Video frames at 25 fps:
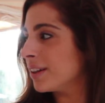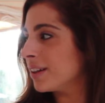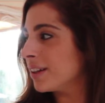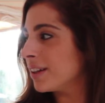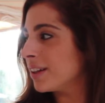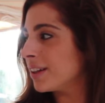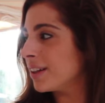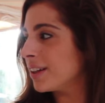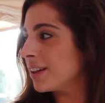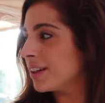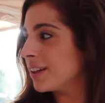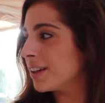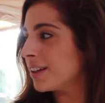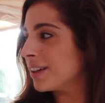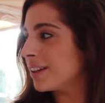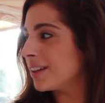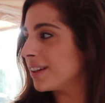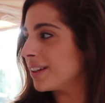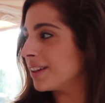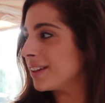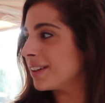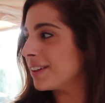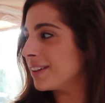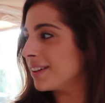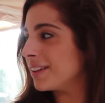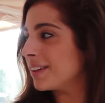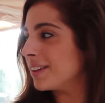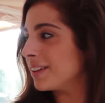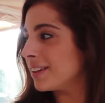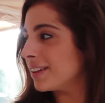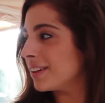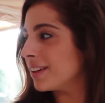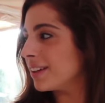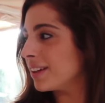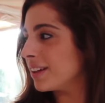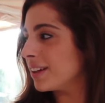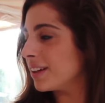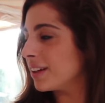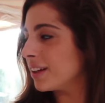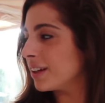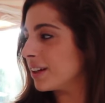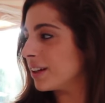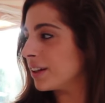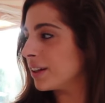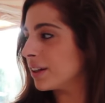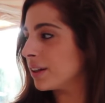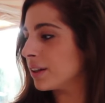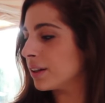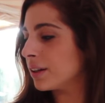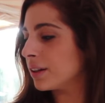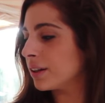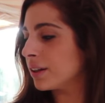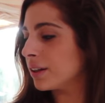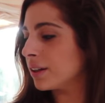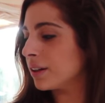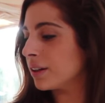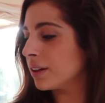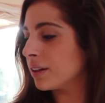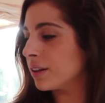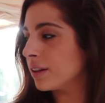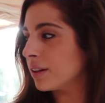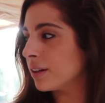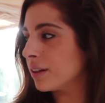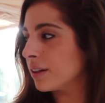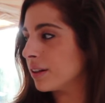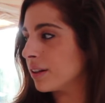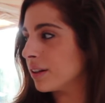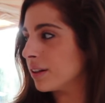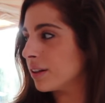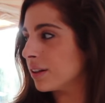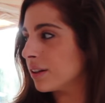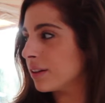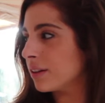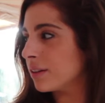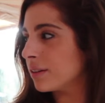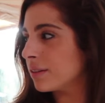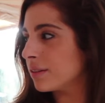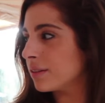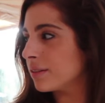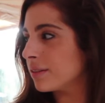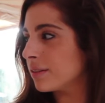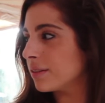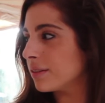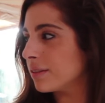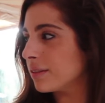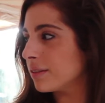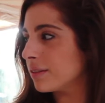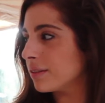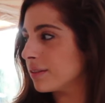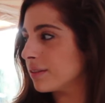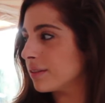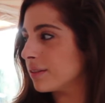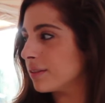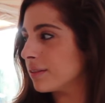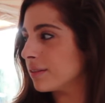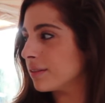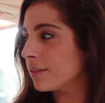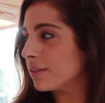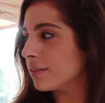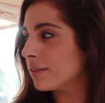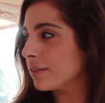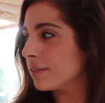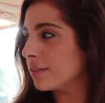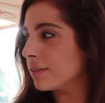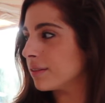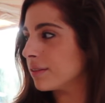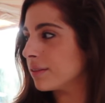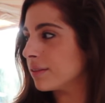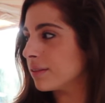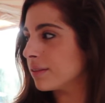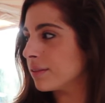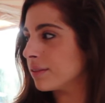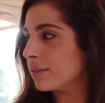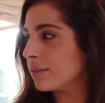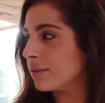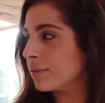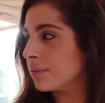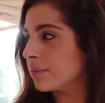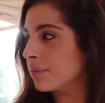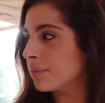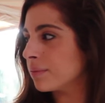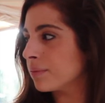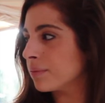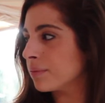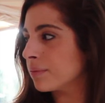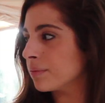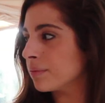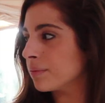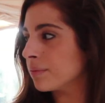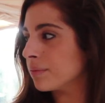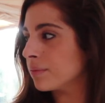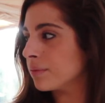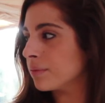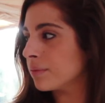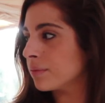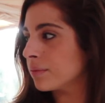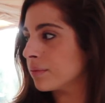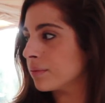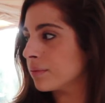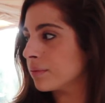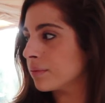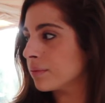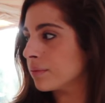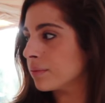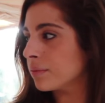(silent)